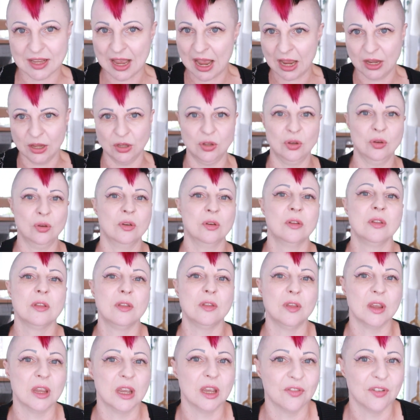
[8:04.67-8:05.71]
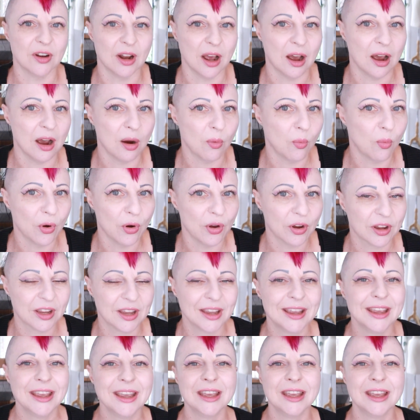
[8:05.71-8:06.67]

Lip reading: how you think of an artwork.